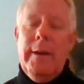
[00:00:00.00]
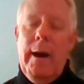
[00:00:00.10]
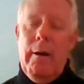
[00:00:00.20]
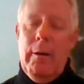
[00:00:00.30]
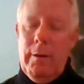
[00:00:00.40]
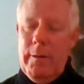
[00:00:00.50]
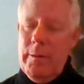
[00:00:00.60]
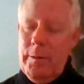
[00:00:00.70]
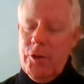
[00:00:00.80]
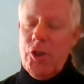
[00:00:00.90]
Now,
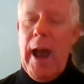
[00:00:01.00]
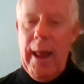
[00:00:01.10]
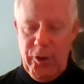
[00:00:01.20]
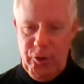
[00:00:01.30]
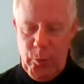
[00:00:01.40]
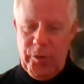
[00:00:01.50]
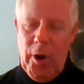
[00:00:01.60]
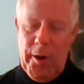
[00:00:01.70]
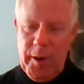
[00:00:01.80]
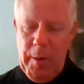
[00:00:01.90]
the challenge with
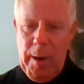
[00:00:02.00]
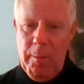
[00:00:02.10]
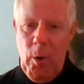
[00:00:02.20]
talking about